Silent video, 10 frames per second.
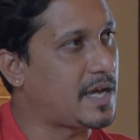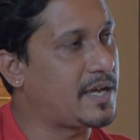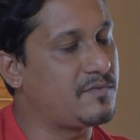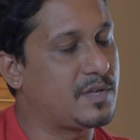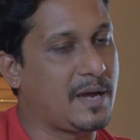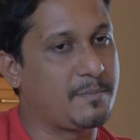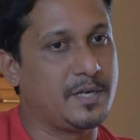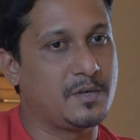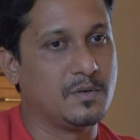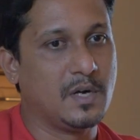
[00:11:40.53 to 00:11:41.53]
I even
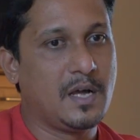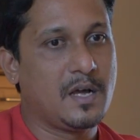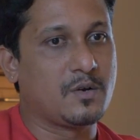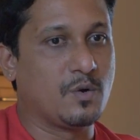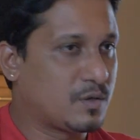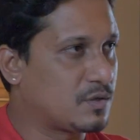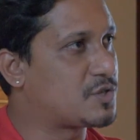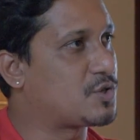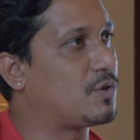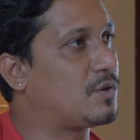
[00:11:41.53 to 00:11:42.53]
happened to go to the
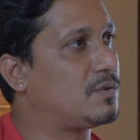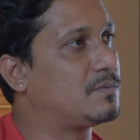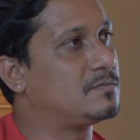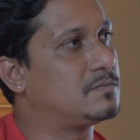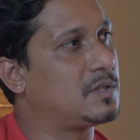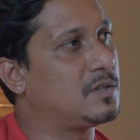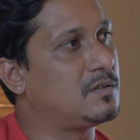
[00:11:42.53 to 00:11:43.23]
showroom,